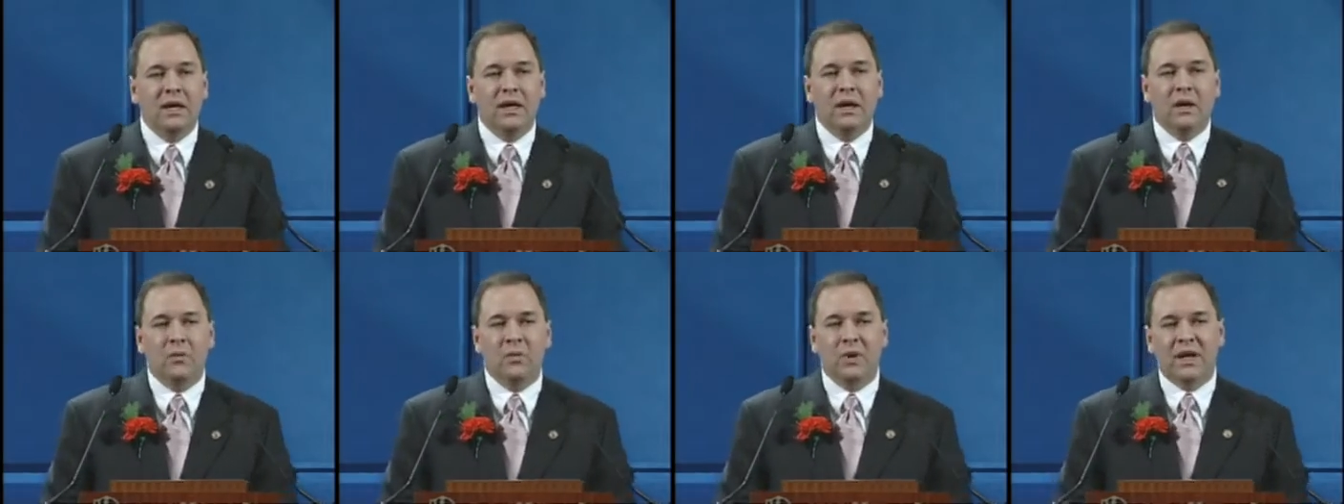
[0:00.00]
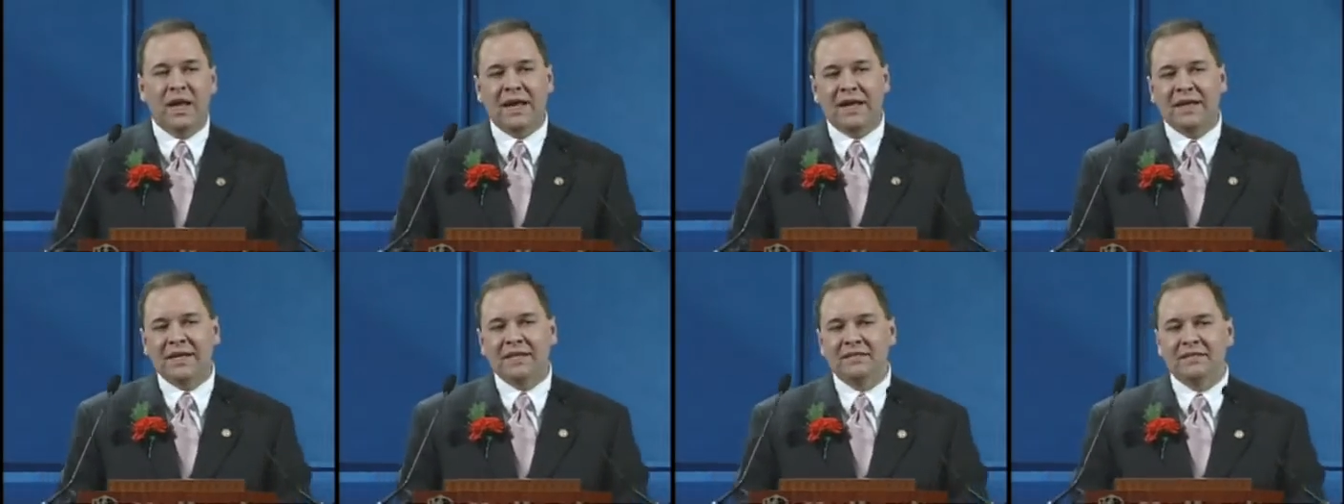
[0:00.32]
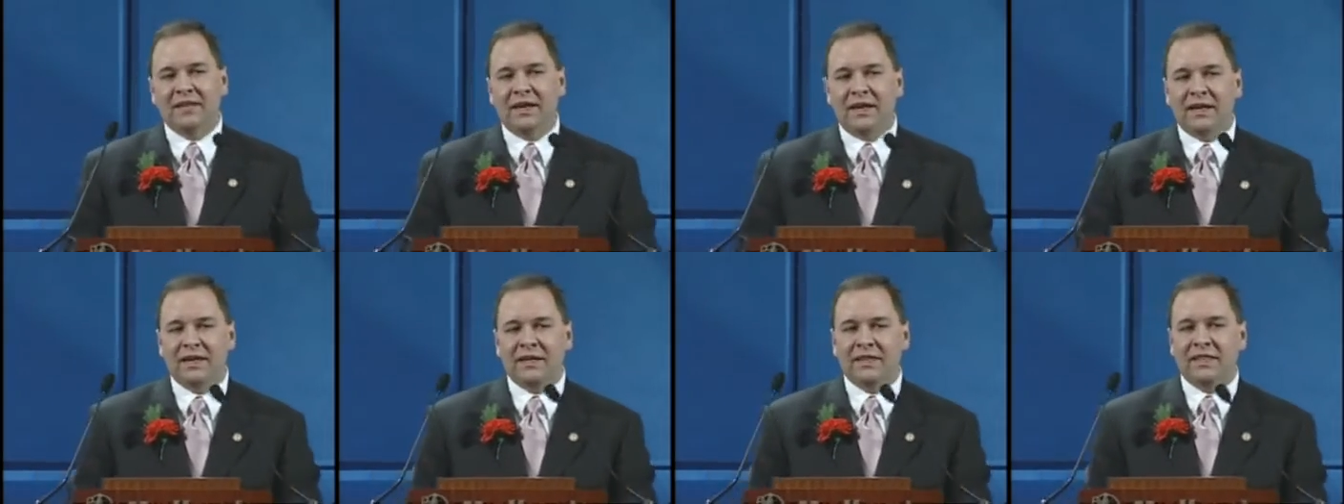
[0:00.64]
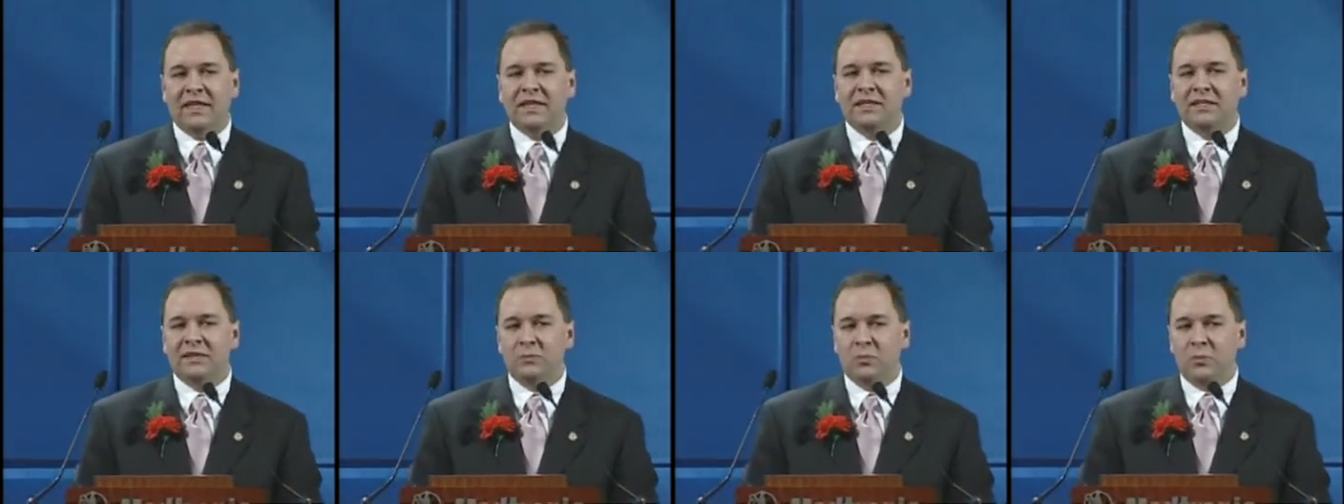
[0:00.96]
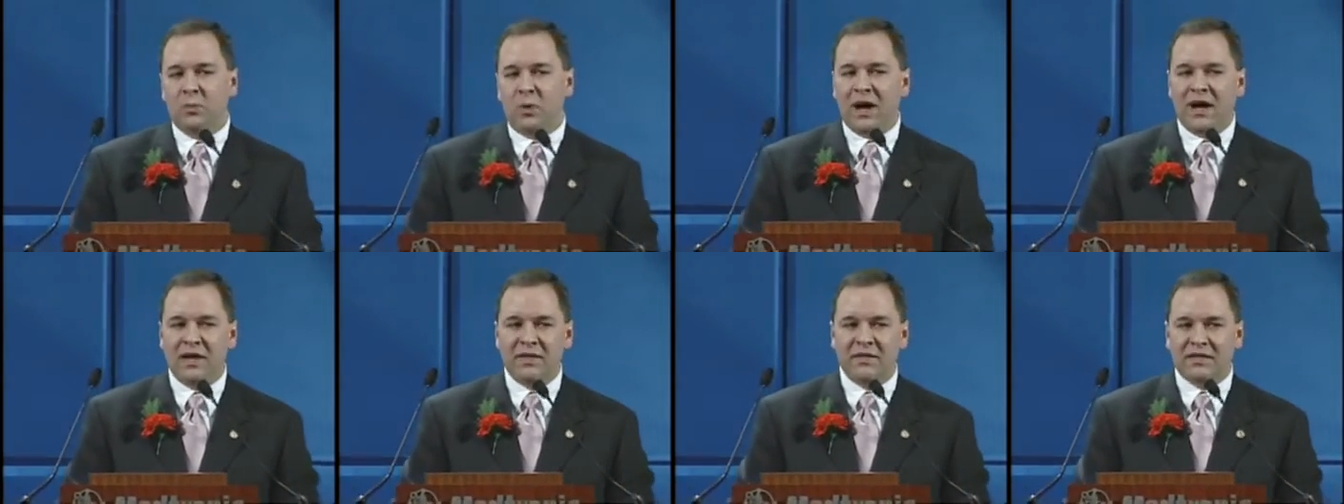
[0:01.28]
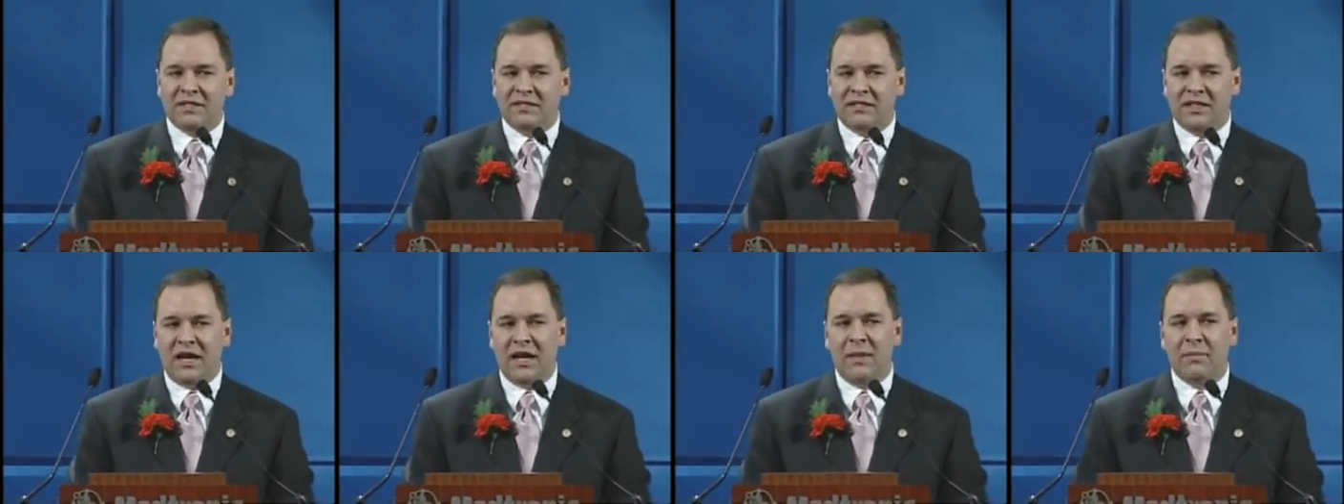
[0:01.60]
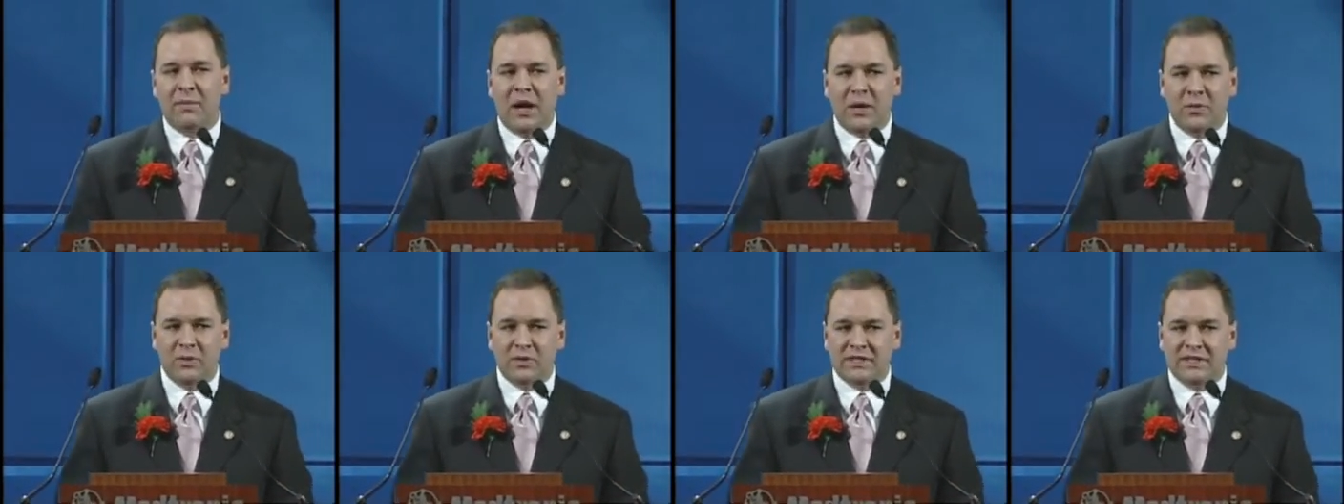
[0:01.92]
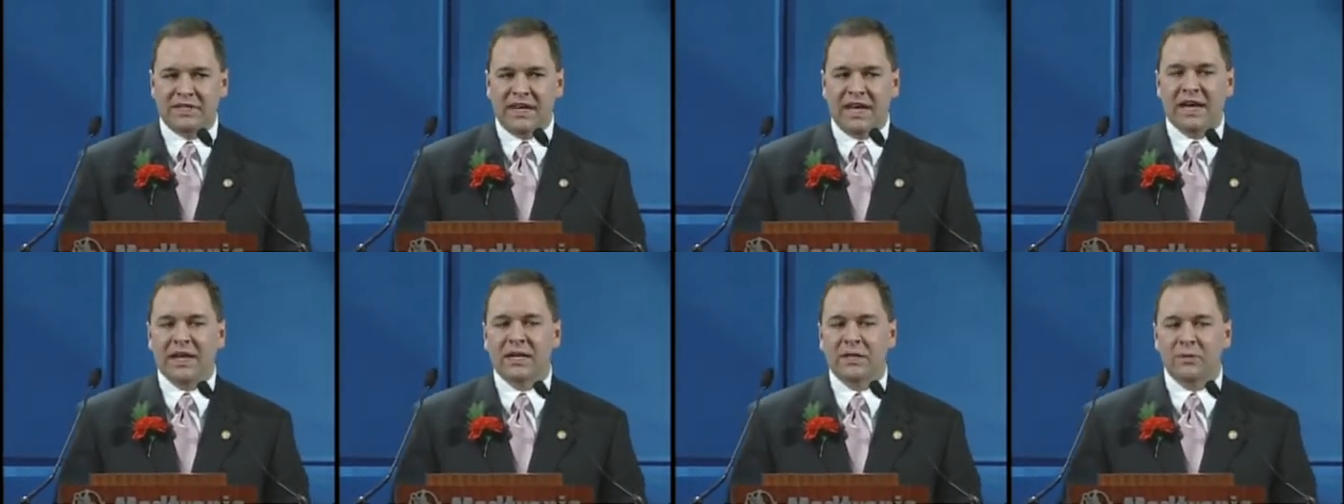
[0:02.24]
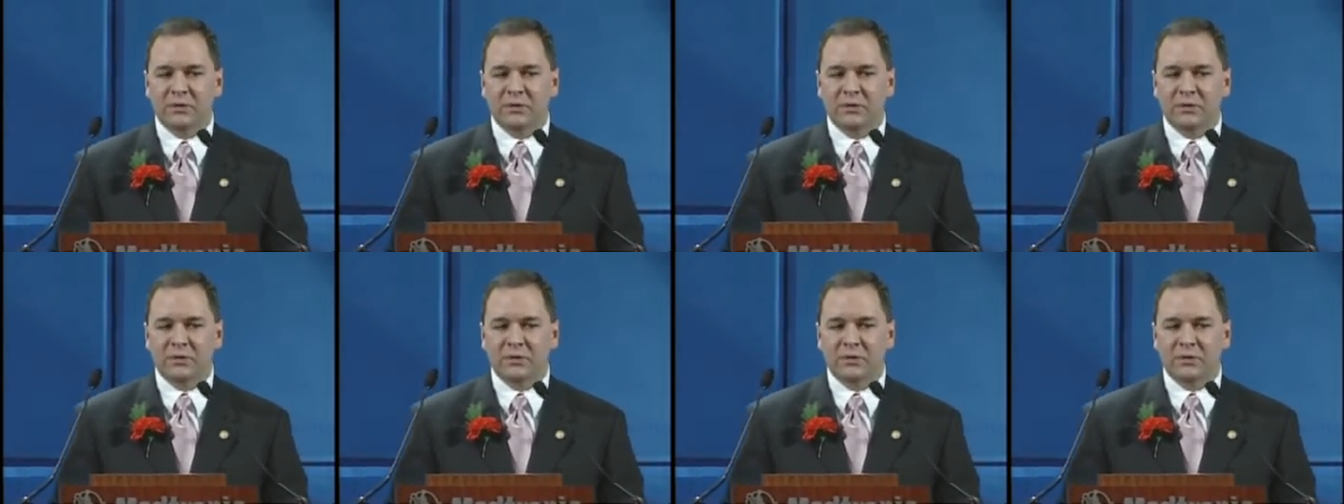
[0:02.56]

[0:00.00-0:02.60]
Well, I decided that while this time I was down,